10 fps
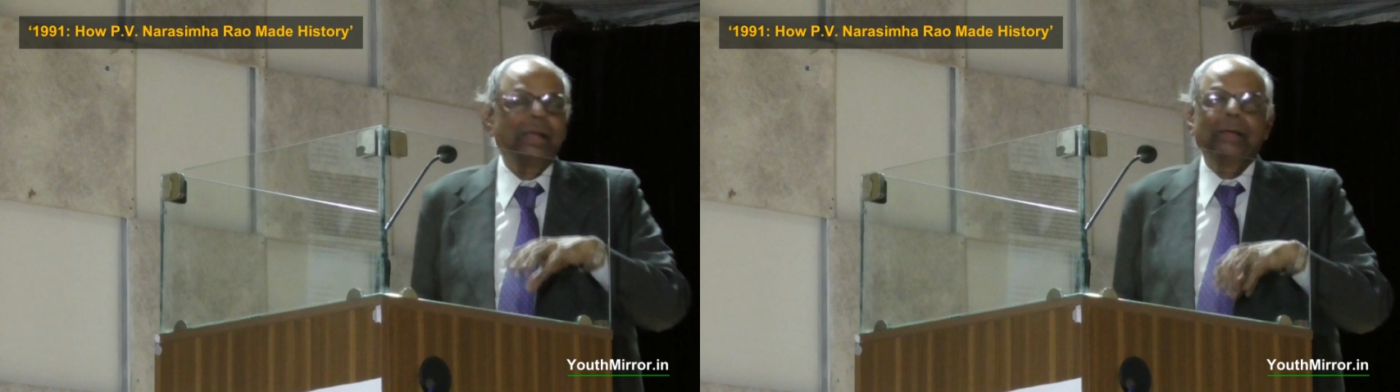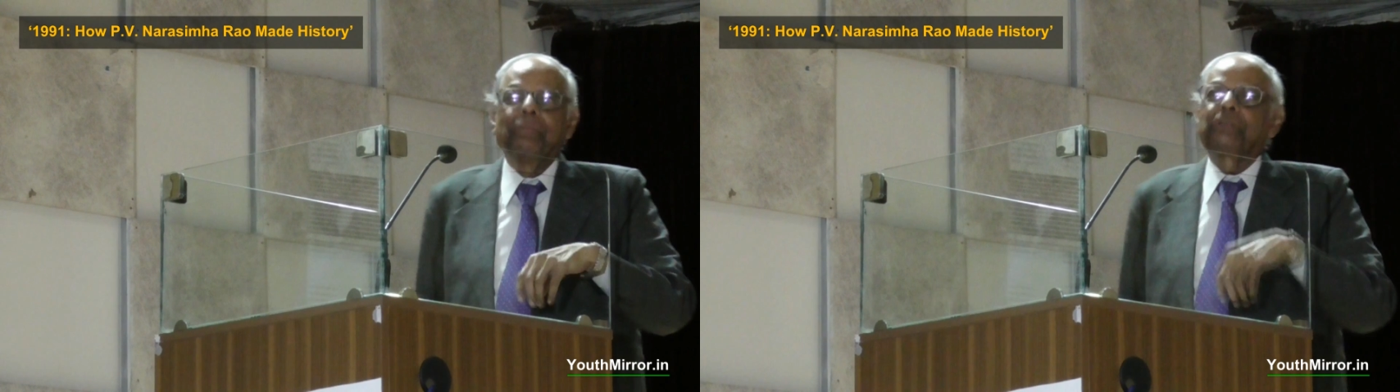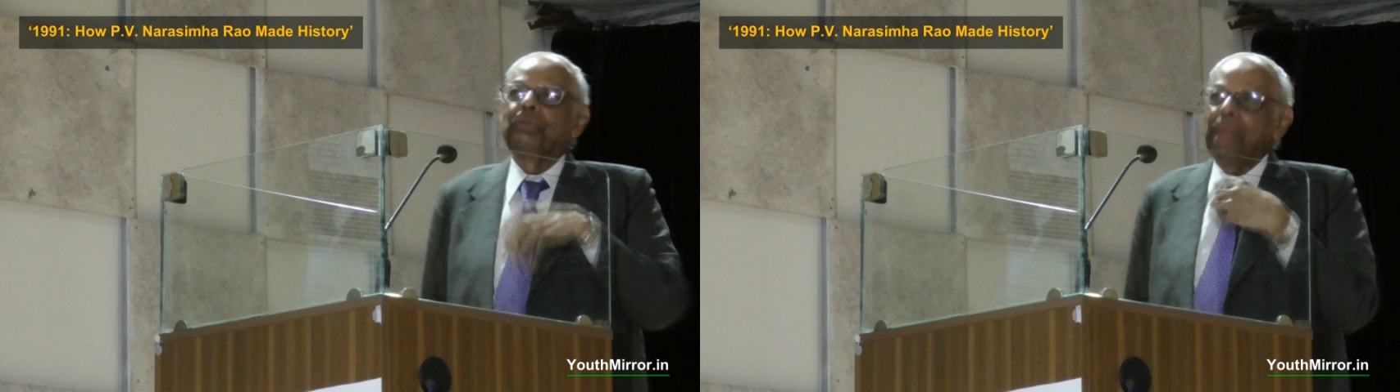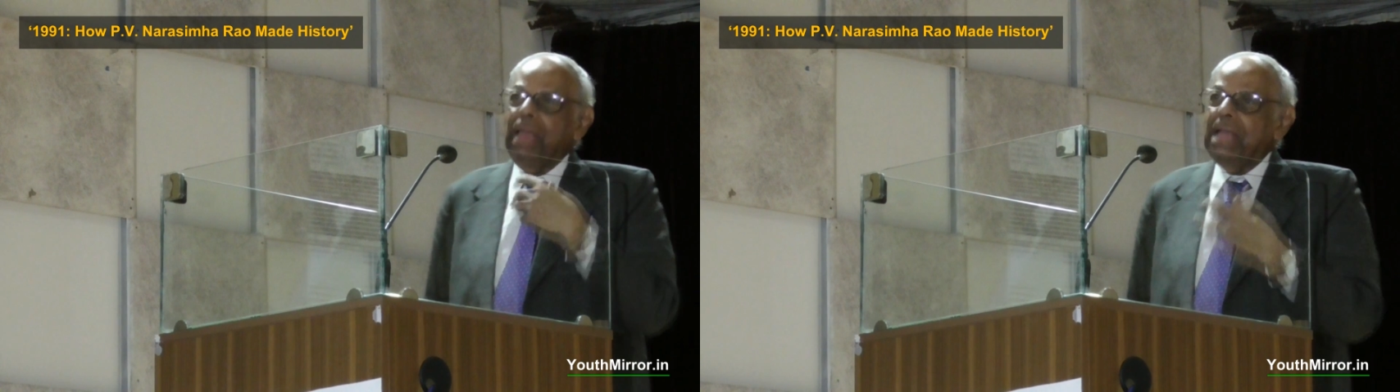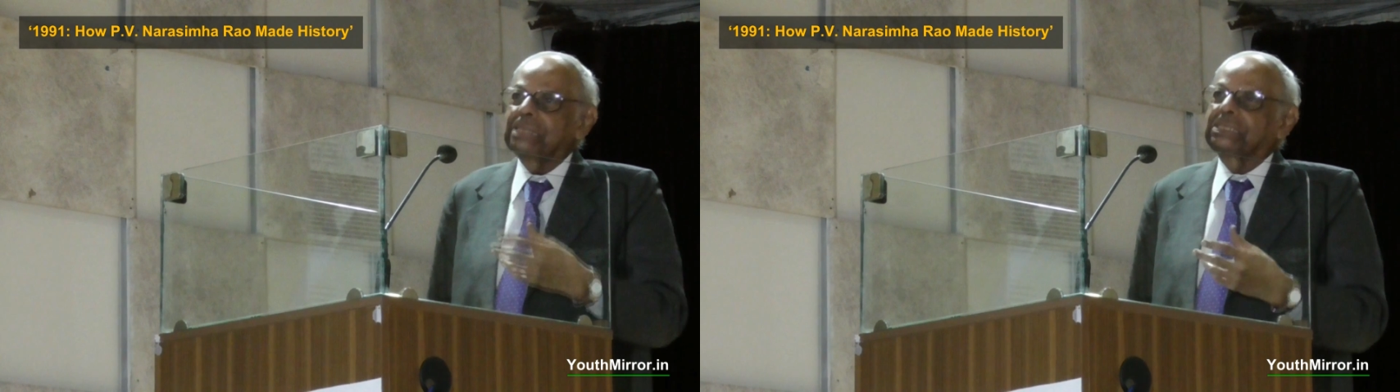but to
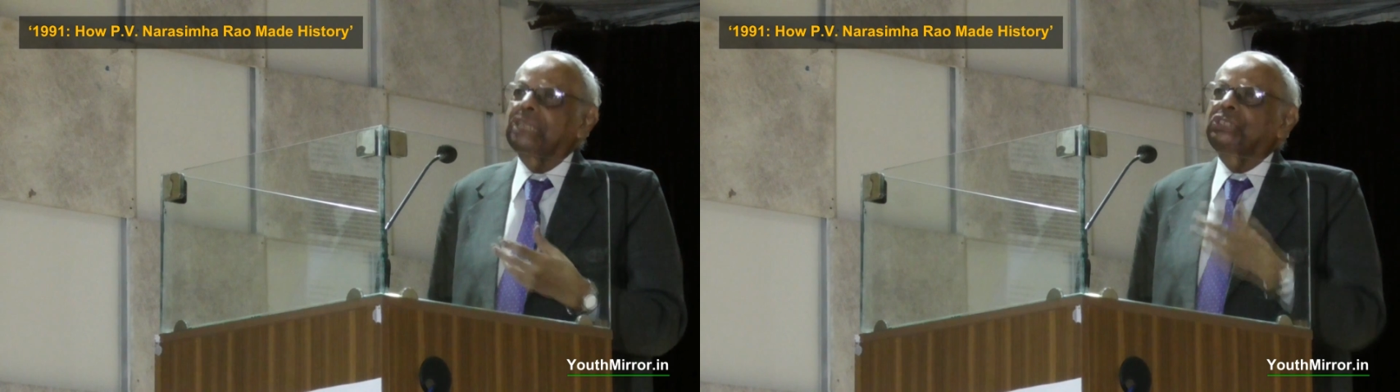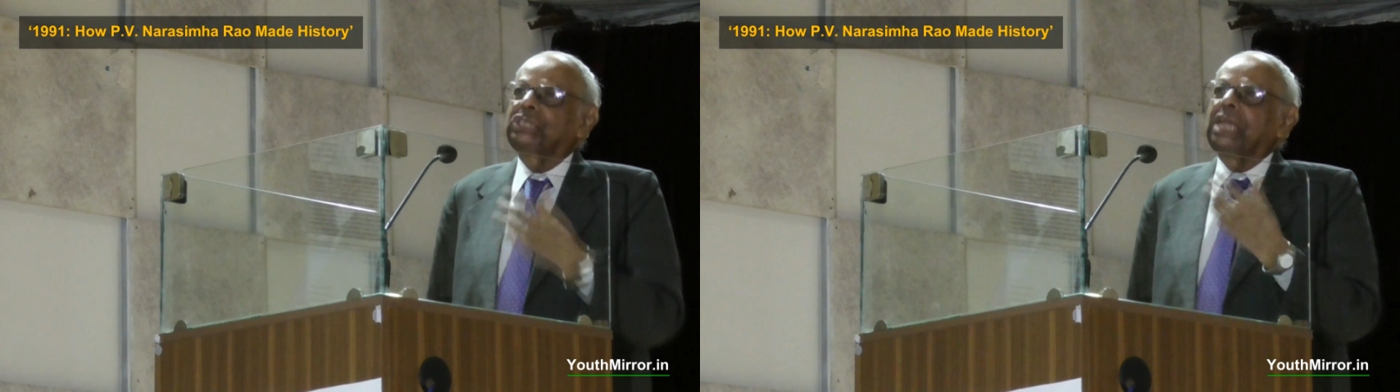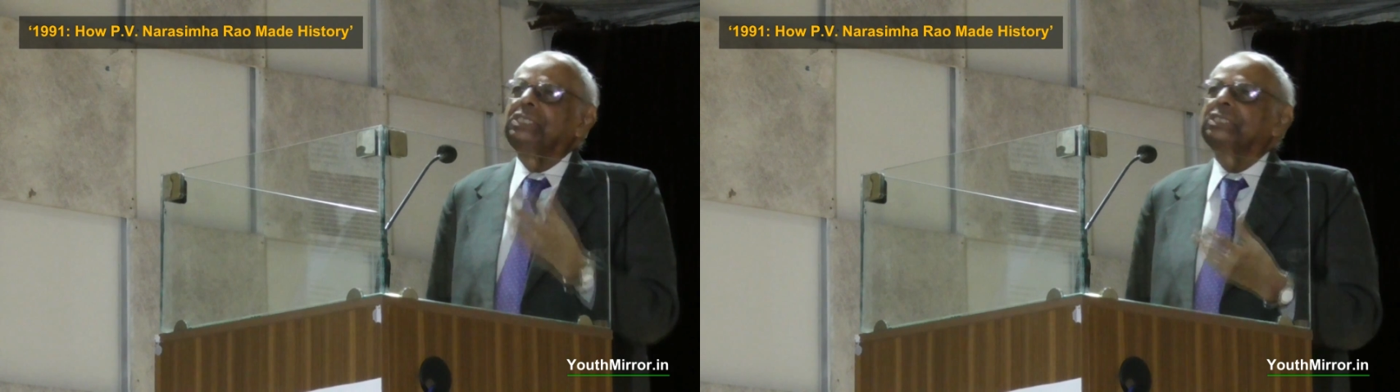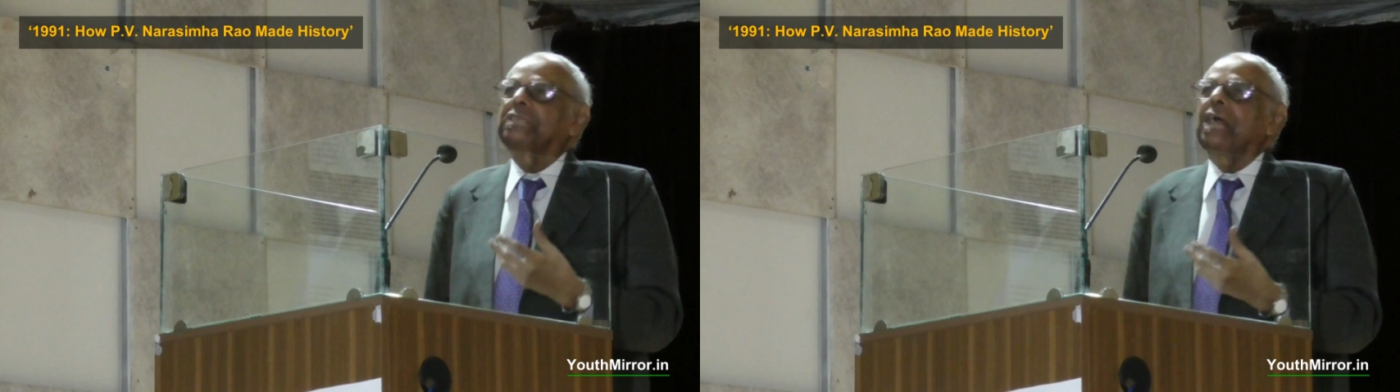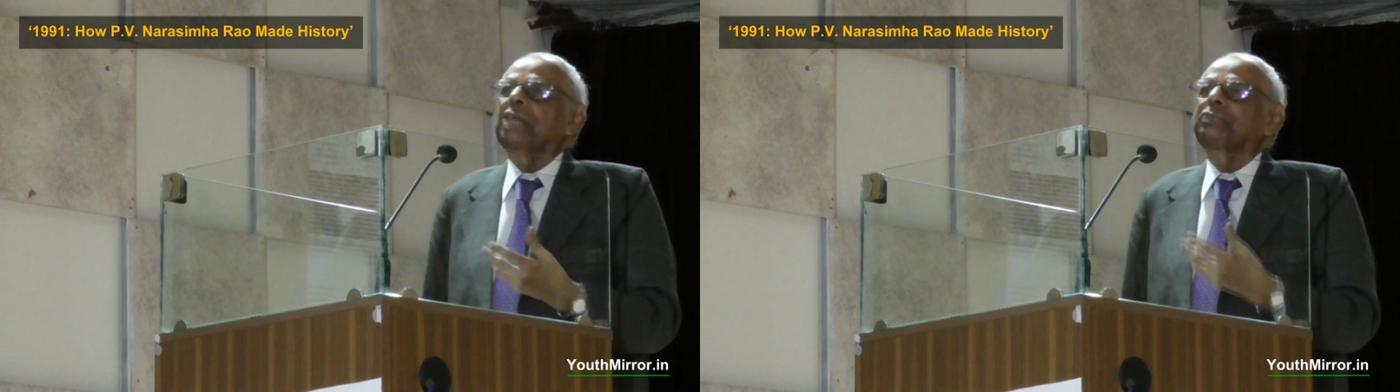make such changes
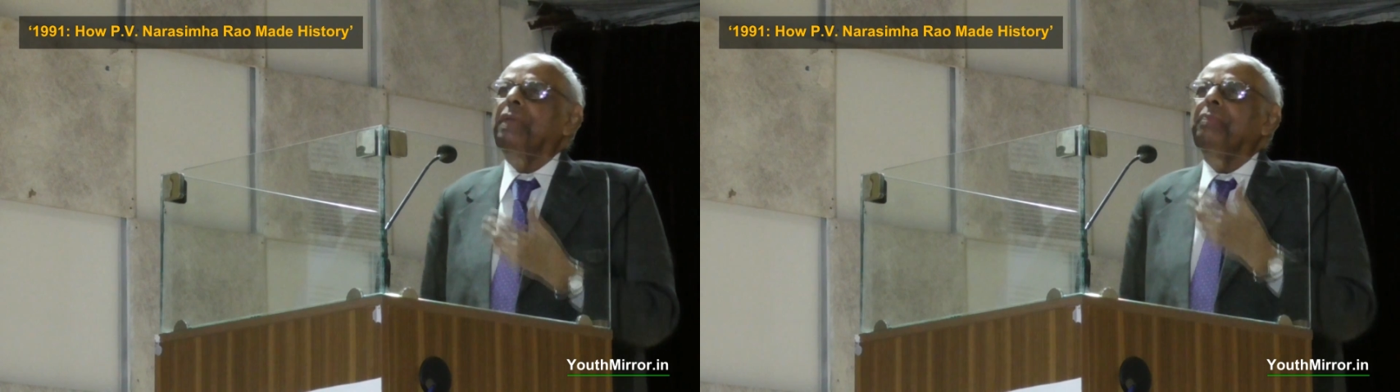as may